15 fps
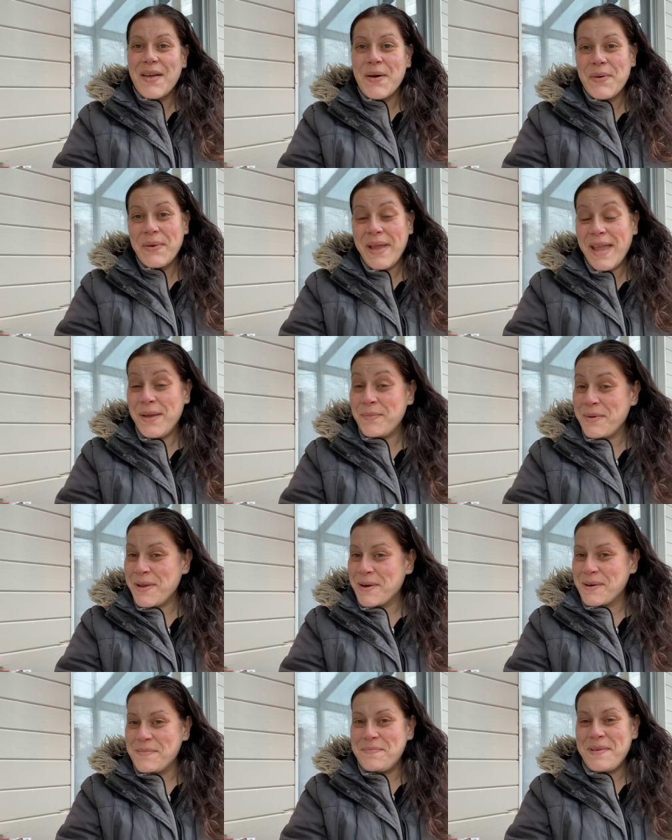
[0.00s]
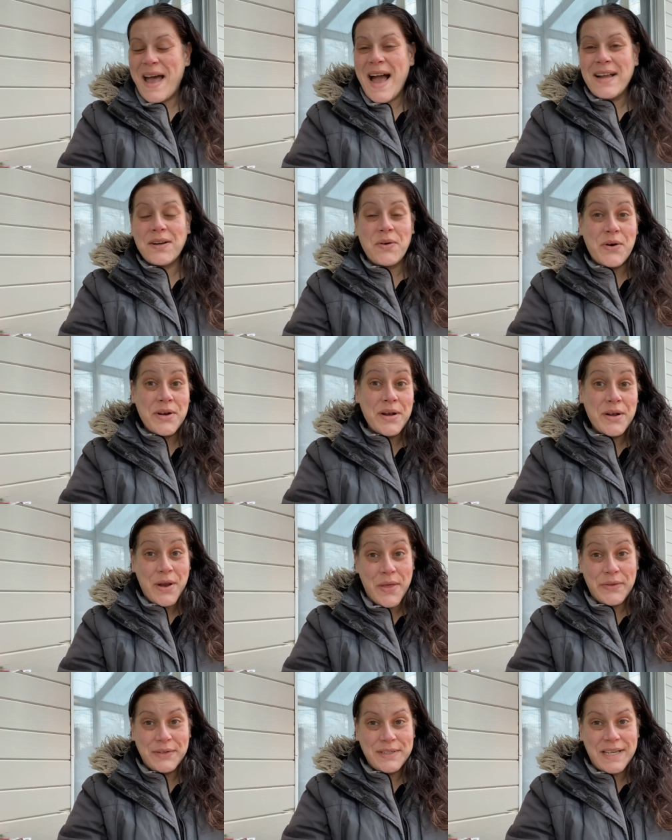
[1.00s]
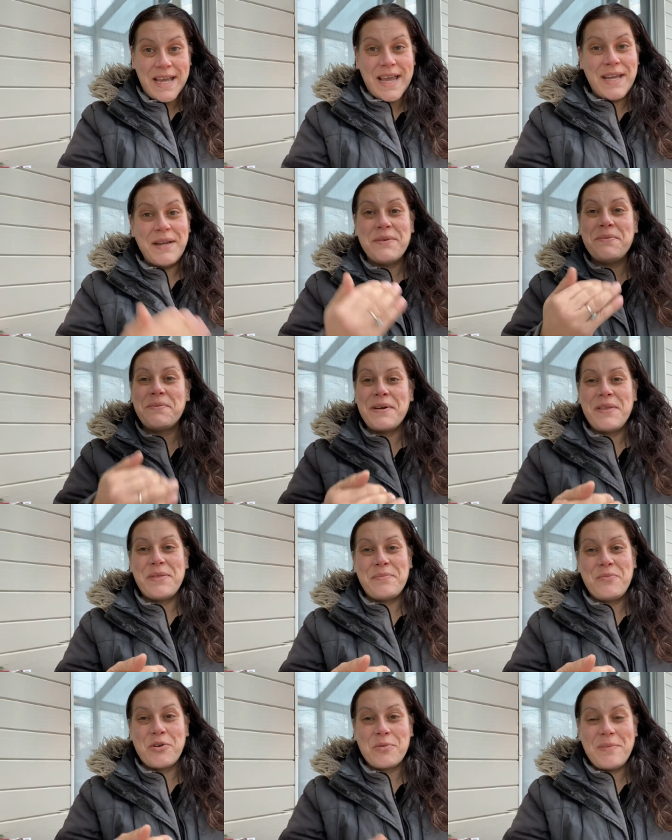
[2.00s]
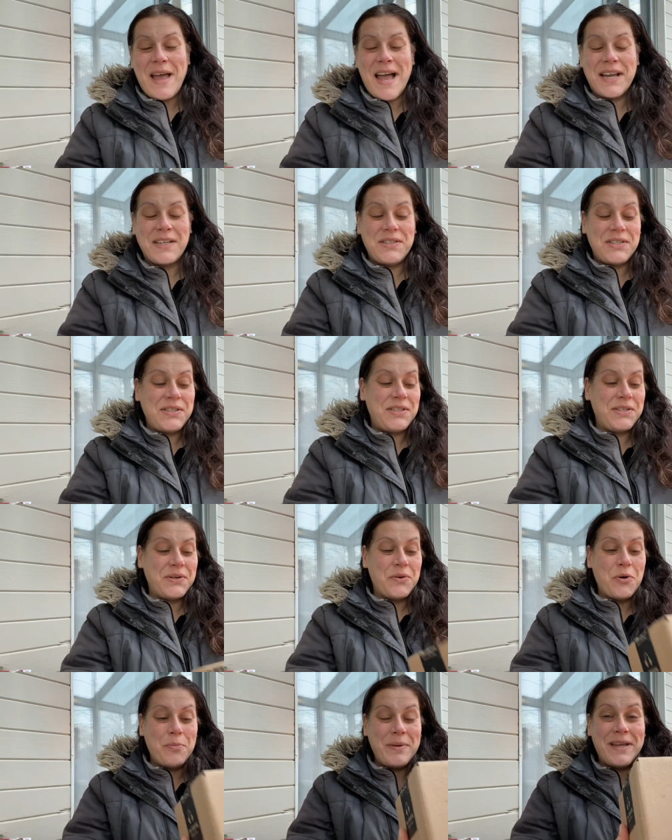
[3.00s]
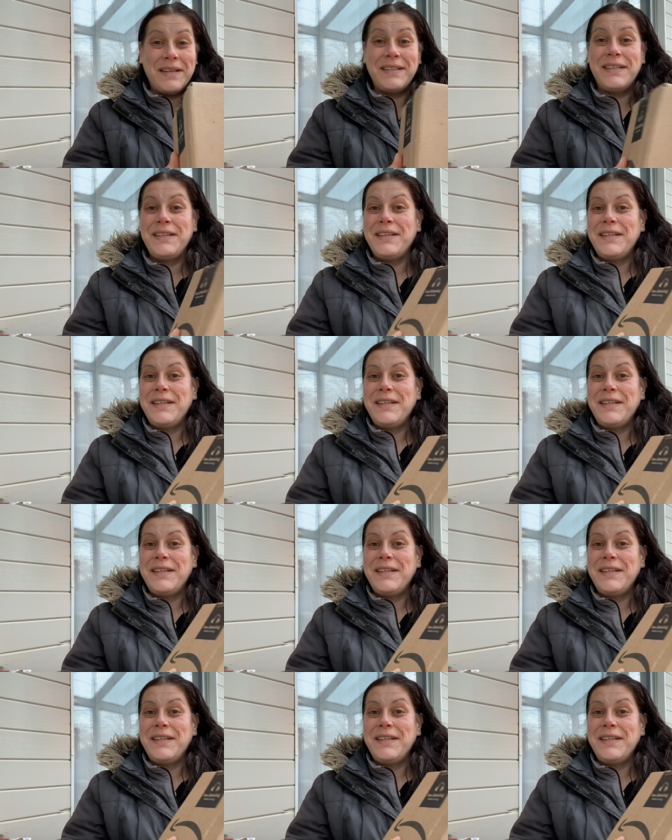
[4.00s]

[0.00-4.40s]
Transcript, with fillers: Okay, we are back on another day with more packages to open.